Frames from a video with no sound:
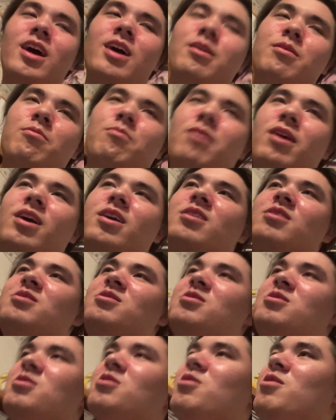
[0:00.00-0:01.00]
at a record
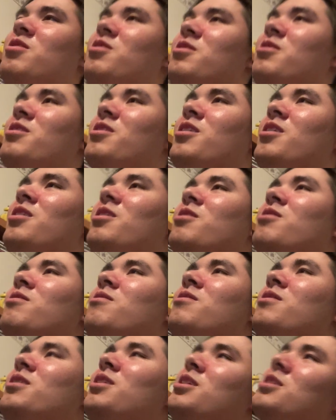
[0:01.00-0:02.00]
store you know
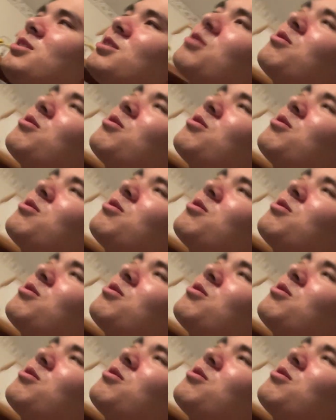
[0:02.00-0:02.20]
it's